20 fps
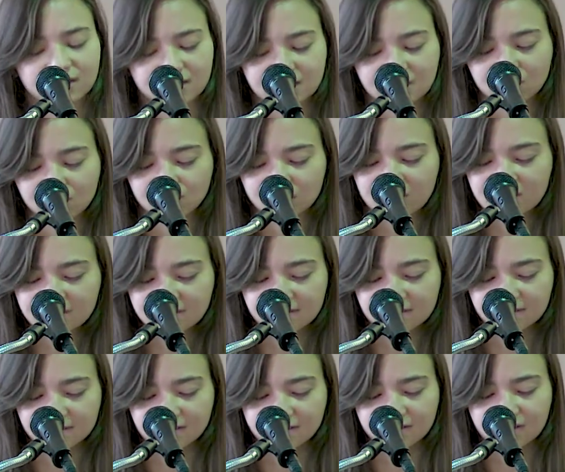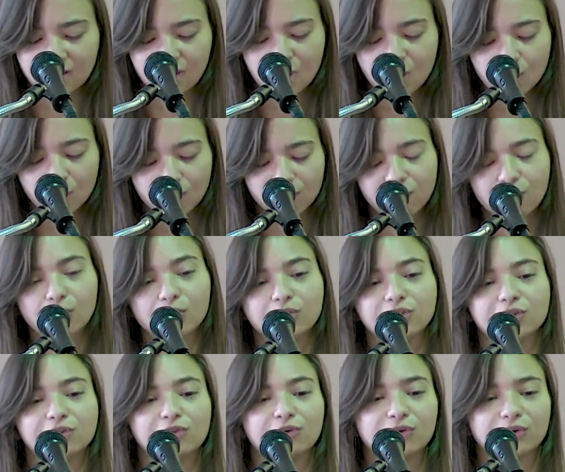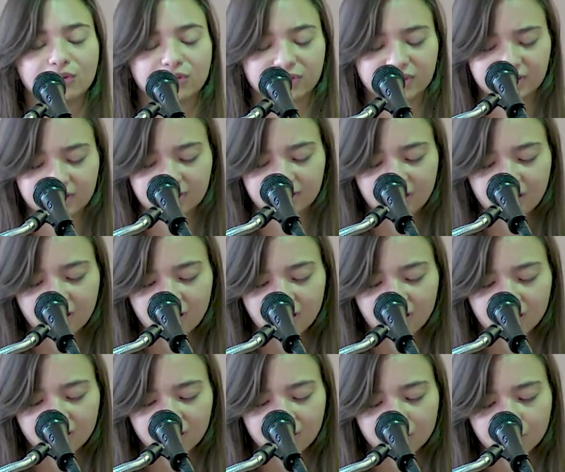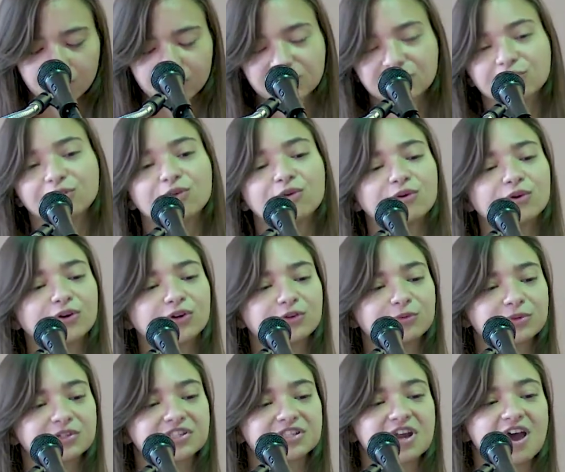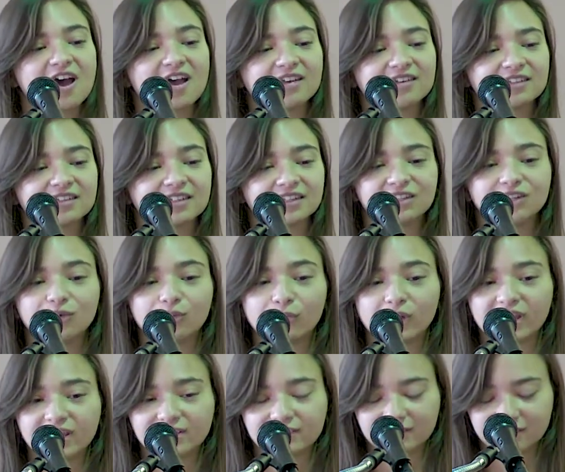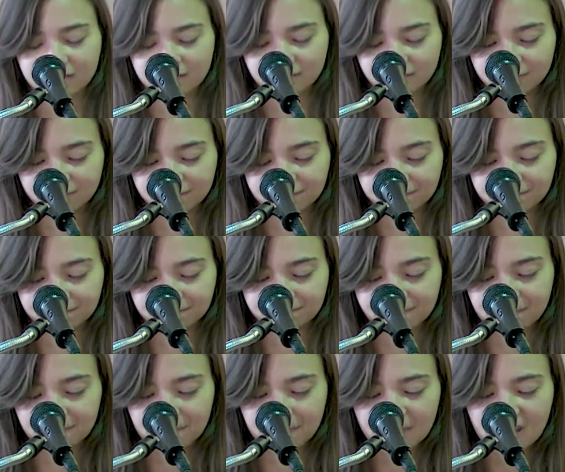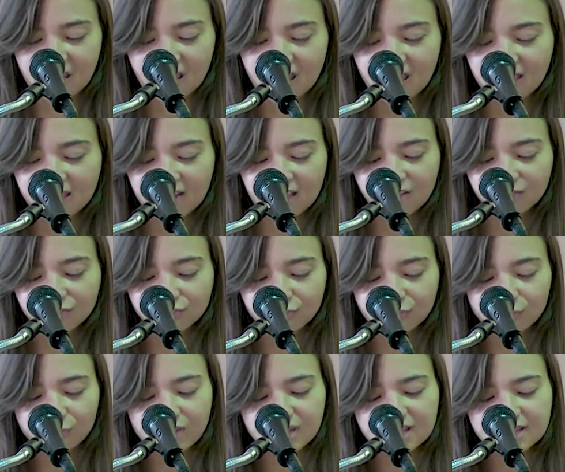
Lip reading: in pieces before the Lord. But the Lord was not in the wind. And after the wind,